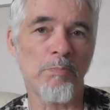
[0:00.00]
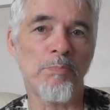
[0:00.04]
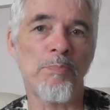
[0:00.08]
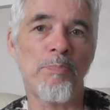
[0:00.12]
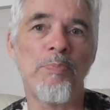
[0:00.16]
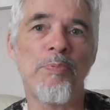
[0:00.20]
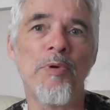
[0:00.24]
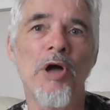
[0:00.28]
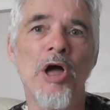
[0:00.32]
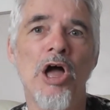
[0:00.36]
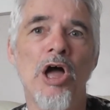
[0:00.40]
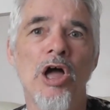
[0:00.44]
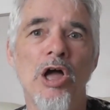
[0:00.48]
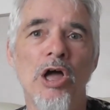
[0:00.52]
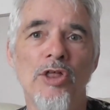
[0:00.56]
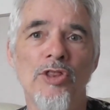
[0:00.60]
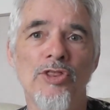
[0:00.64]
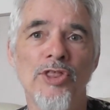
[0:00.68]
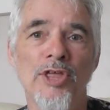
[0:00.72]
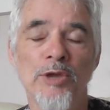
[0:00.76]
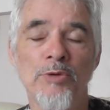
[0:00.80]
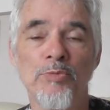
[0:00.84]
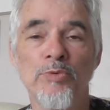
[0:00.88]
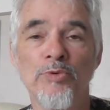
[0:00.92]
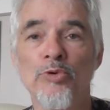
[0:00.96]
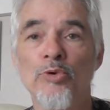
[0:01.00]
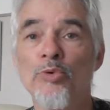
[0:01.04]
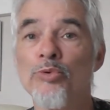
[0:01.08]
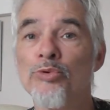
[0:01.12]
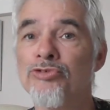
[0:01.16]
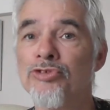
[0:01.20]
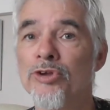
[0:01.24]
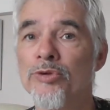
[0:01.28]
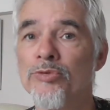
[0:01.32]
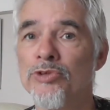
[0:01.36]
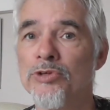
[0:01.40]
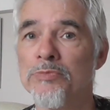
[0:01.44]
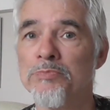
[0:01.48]
but they would
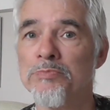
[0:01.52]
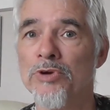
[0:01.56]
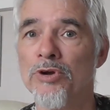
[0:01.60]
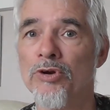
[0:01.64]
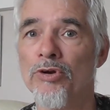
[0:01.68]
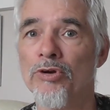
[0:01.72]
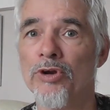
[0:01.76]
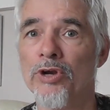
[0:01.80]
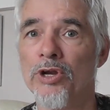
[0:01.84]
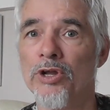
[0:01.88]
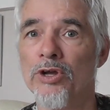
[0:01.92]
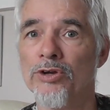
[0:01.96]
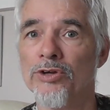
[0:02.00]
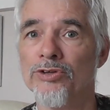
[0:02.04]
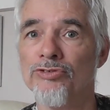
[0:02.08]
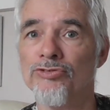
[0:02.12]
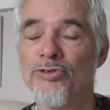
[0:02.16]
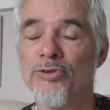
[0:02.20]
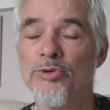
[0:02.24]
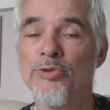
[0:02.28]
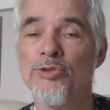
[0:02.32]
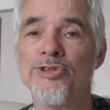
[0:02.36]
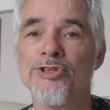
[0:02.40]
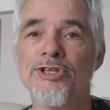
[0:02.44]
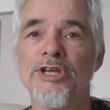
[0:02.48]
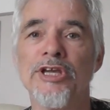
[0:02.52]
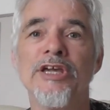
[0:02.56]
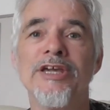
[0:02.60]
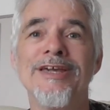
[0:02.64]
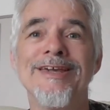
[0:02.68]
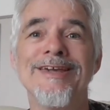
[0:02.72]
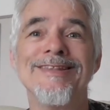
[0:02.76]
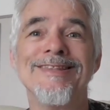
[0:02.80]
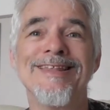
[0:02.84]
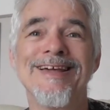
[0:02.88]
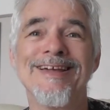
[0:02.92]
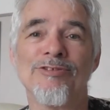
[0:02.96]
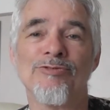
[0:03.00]
also demoralise you
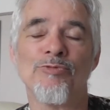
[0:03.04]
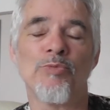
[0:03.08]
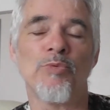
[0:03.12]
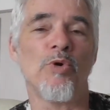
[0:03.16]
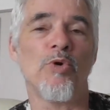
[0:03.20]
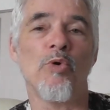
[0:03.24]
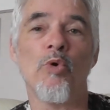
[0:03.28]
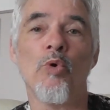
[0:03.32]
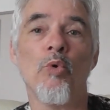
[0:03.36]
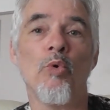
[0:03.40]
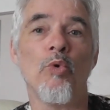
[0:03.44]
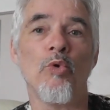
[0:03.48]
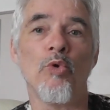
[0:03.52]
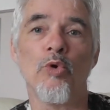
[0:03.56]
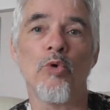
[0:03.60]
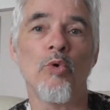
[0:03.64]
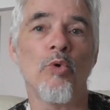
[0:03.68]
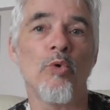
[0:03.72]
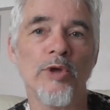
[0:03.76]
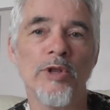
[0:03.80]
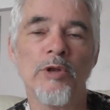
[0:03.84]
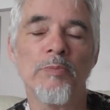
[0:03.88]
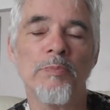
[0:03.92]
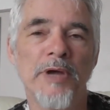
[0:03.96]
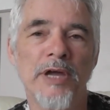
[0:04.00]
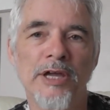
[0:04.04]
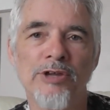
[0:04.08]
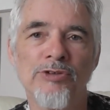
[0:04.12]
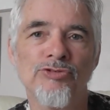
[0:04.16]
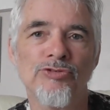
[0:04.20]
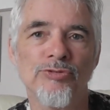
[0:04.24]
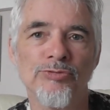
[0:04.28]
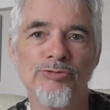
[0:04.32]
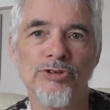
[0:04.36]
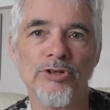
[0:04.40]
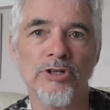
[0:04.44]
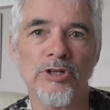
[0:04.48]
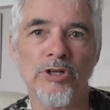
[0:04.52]
thinking that's what all oil
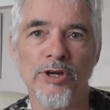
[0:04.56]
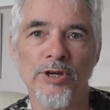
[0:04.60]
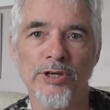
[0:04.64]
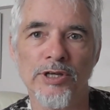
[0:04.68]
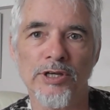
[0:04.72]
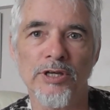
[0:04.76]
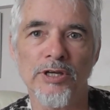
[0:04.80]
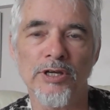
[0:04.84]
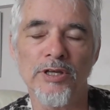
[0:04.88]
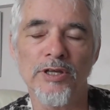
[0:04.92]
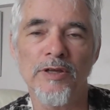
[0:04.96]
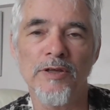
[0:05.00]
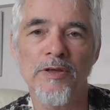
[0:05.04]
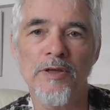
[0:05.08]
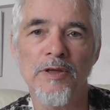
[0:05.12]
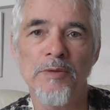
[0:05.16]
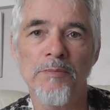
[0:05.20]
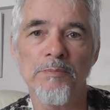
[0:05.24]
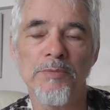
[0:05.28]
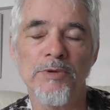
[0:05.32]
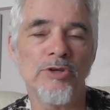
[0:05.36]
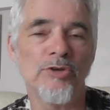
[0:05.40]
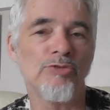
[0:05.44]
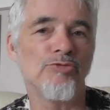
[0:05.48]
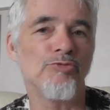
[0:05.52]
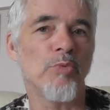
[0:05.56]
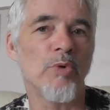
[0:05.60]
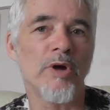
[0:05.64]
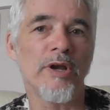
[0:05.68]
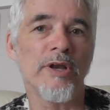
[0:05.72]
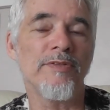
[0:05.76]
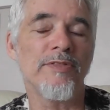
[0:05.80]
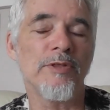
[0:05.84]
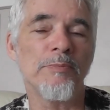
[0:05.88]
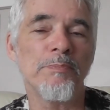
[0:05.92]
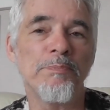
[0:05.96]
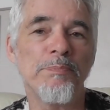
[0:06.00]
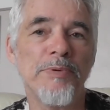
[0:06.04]
pastels are like. Because one
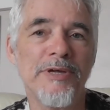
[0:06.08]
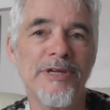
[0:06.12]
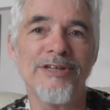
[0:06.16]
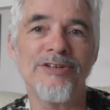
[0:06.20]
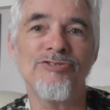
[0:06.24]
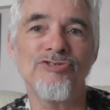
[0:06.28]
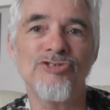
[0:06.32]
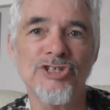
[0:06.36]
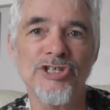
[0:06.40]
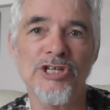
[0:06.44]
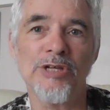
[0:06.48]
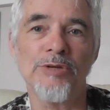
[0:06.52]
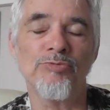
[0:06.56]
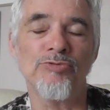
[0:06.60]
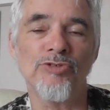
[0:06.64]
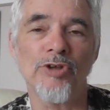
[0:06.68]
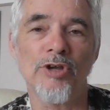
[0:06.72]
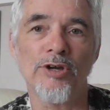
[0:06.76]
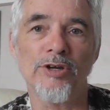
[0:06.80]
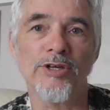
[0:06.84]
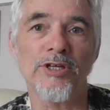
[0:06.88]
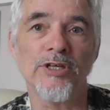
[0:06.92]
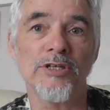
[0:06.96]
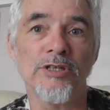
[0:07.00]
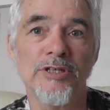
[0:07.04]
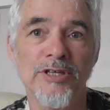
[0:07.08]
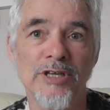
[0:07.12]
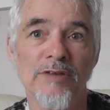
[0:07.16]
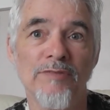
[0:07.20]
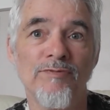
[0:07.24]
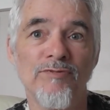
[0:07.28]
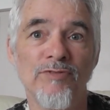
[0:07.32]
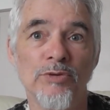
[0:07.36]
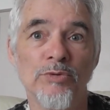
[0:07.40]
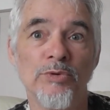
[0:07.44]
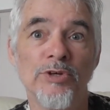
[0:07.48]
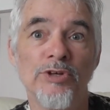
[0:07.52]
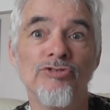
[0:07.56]
of the biggest tips that I could give
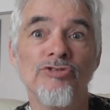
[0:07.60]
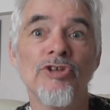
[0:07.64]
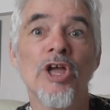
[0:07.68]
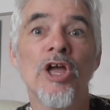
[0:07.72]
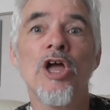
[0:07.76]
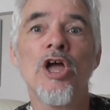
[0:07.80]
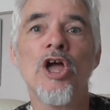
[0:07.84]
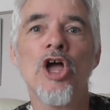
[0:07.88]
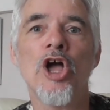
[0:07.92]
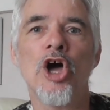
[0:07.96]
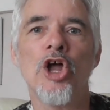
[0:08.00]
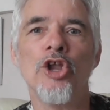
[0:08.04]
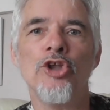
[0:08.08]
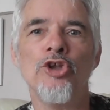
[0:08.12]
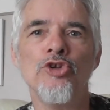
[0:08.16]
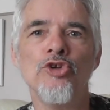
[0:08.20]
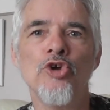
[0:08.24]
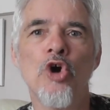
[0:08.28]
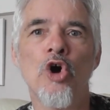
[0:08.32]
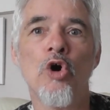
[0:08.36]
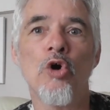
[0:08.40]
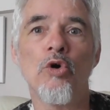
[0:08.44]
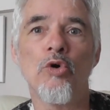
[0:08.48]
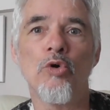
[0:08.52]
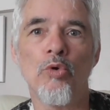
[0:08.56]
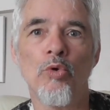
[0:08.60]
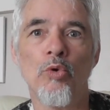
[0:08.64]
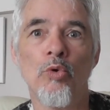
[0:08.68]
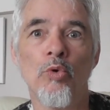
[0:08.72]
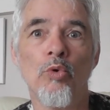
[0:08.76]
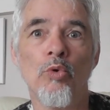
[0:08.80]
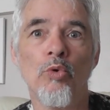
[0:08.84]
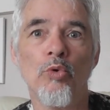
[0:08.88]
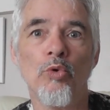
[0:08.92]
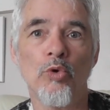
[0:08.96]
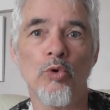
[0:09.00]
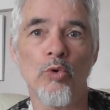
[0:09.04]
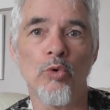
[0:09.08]
you is not
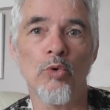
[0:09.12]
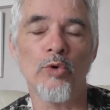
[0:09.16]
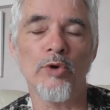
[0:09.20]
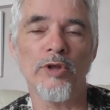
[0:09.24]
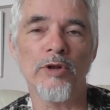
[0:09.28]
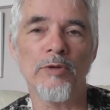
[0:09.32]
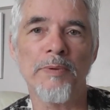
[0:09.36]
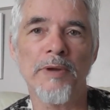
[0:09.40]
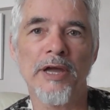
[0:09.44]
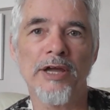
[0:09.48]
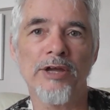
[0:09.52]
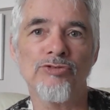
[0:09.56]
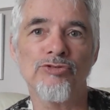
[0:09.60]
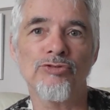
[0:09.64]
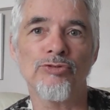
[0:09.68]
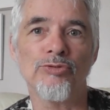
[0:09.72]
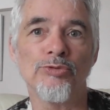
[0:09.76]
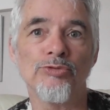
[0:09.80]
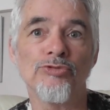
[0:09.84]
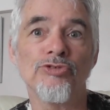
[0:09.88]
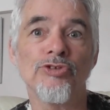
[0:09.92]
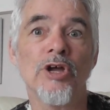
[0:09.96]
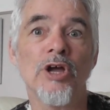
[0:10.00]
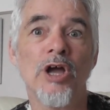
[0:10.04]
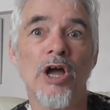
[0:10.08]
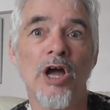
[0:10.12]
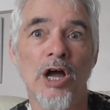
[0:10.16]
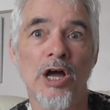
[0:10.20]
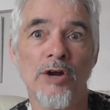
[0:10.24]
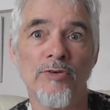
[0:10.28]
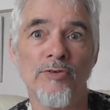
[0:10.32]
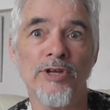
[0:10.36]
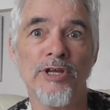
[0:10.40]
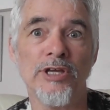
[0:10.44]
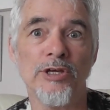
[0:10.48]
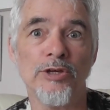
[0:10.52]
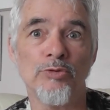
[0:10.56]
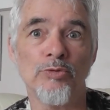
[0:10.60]
all oil pastels are
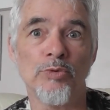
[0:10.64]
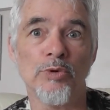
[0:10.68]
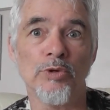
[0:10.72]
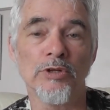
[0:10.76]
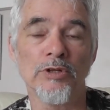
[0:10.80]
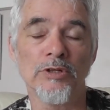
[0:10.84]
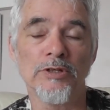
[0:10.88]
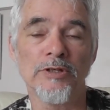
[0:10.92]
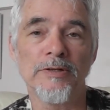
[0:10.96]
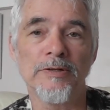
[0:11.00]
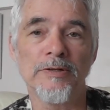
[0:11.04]
equal.